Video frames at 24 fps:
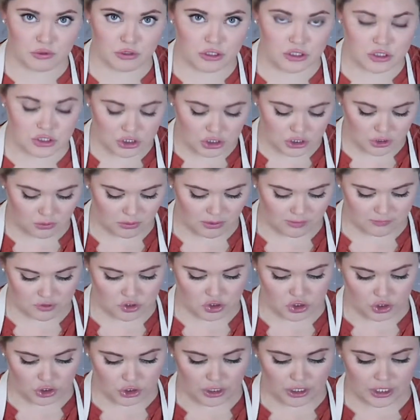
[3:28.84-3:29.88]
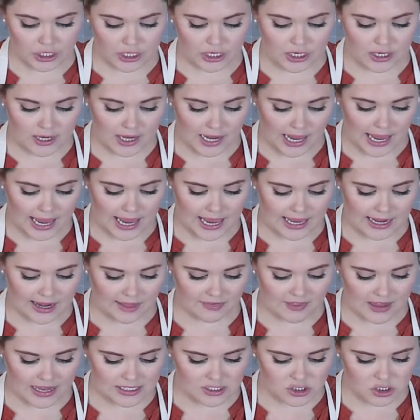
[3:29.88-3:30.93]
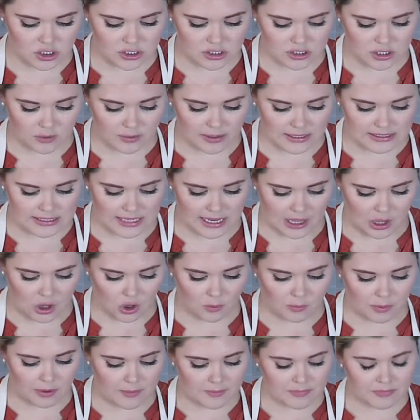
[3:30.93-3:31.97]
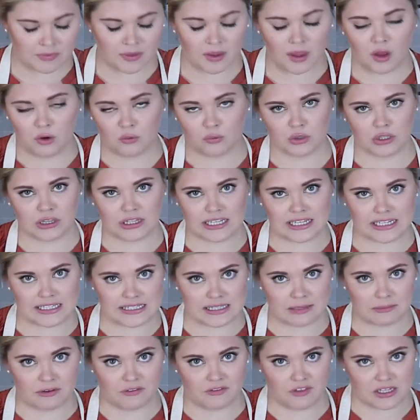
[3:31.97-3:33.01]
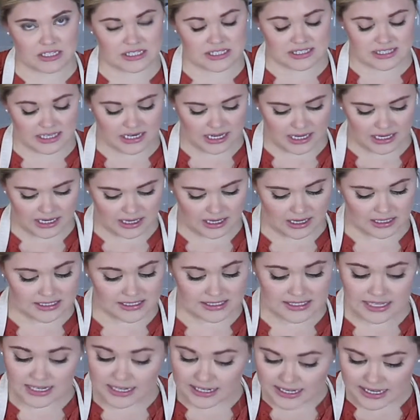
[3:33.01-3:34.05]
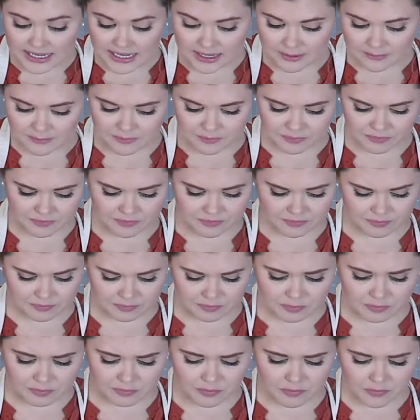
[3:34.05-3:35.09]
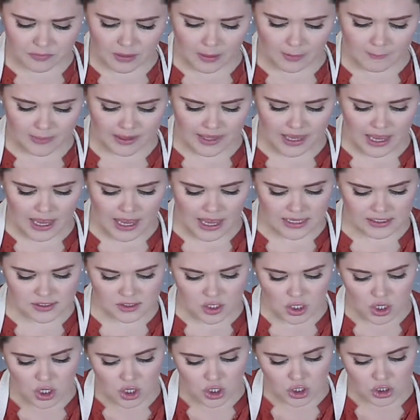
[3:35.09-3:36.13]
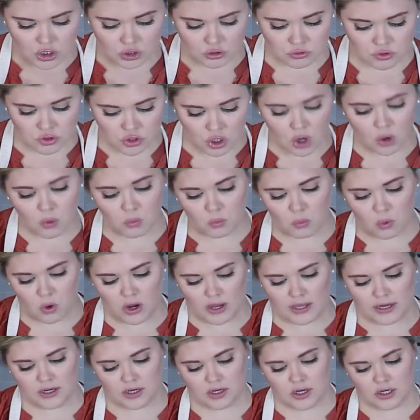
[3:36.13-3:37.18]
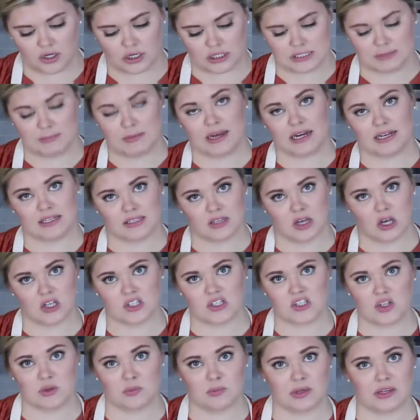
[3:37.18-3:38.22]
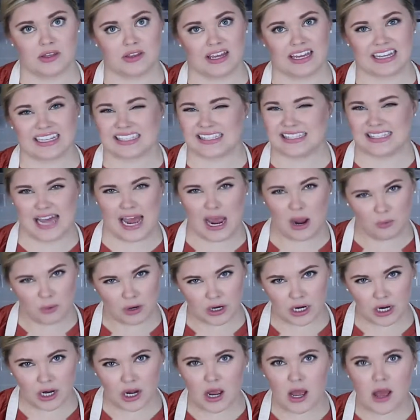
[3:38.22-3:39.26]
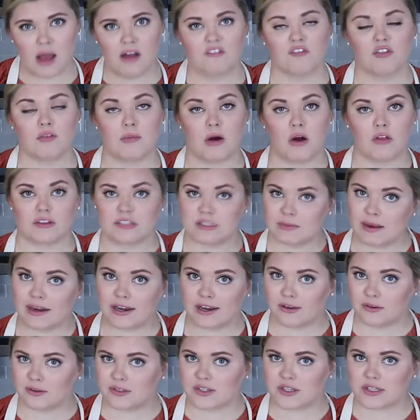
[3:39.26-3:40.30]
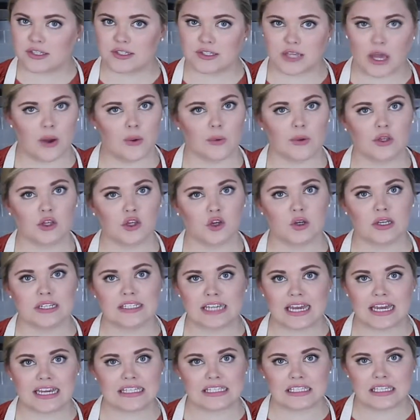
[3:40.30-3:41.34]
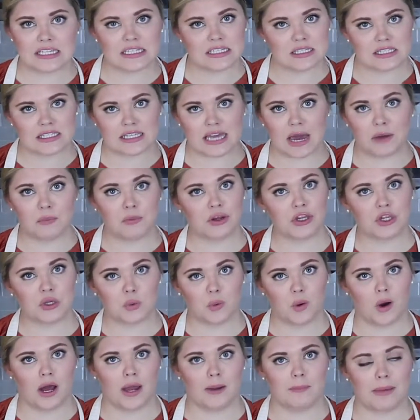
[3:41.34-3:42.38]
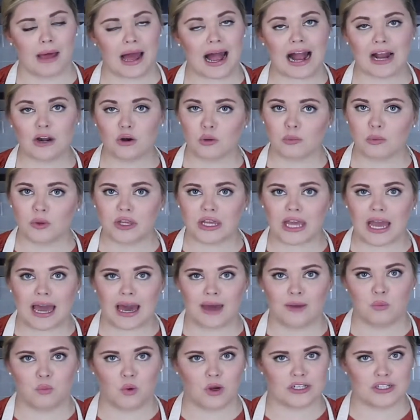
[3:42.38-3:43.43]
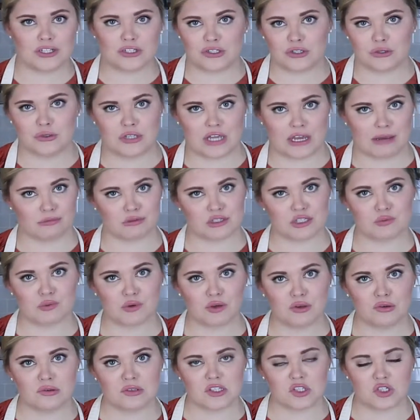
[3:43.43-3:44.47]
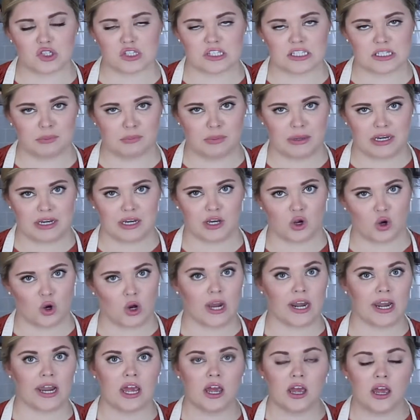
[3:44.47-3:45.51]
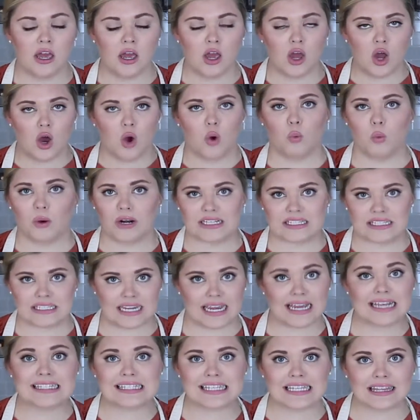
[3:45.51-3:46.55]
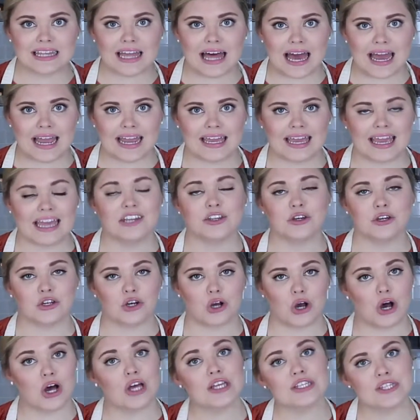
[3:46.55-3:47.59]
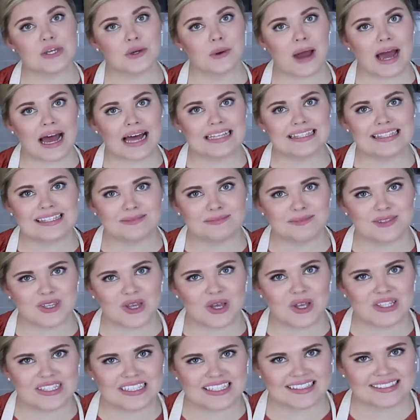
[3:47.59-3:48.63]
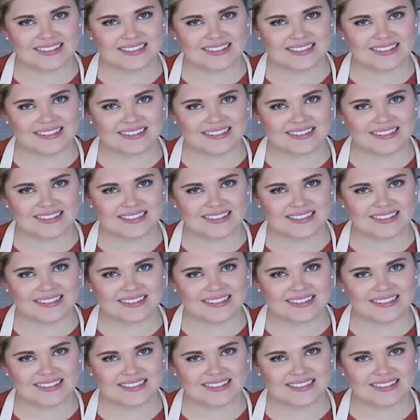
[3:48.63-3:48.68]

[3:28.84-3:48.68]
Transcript: or 2 of sugar, and that's just going to help release some of the acidity, because you don't want your tomato sauce to be like sour from all the tomatoes. So you can taste it, decide what you want. I normally add 1 to 2 tablespoons, just depending on what it's tasting like, and you can also add some salt.